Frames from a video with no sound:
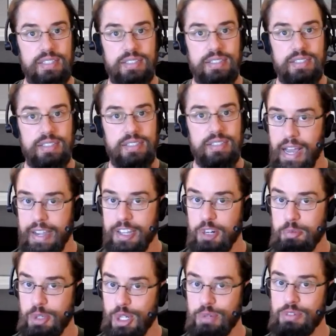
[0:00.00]
not going to
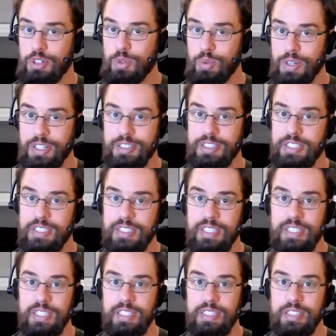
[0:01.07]
be over quickly.
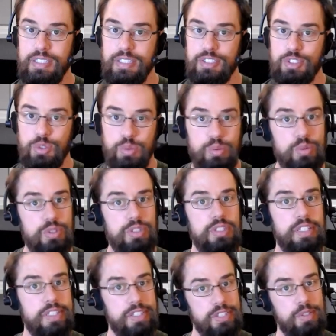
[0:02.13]
To
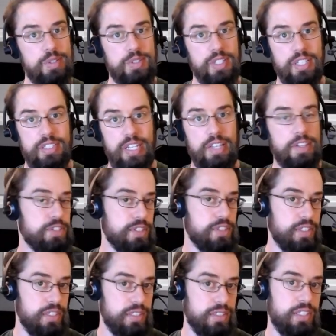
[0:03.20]
really seriously contain this
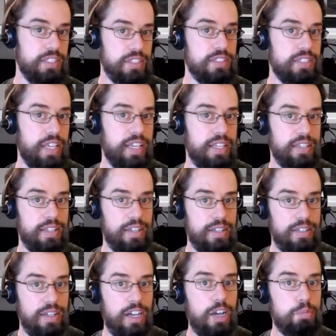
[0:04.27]
could take
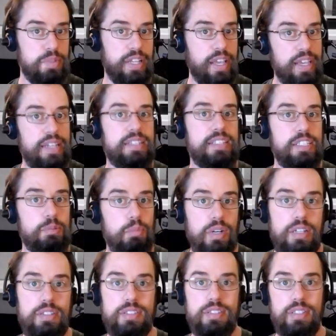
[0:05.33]
up to 18
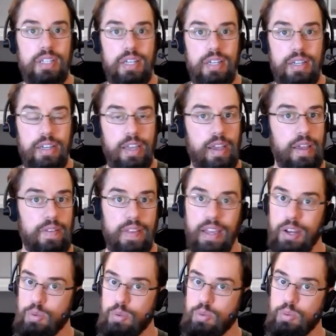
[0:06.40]
months. And
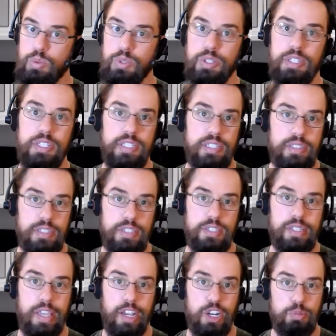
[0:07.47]
that really
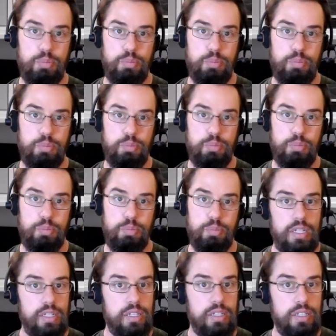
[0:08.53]
scared people.
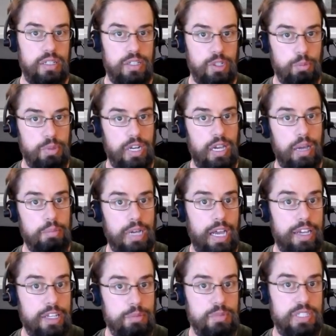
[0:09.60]
But
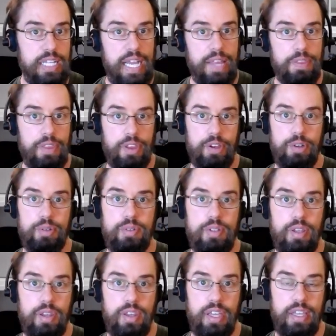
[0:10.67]
I am glad, though,
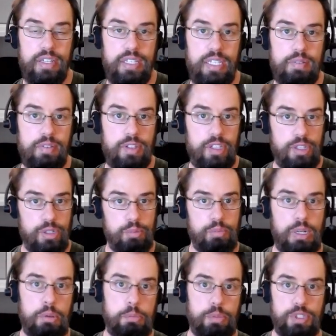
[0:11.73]
that even though it
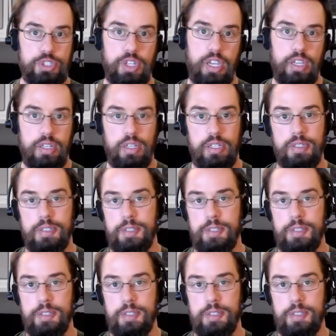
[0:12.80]
probably portrayed a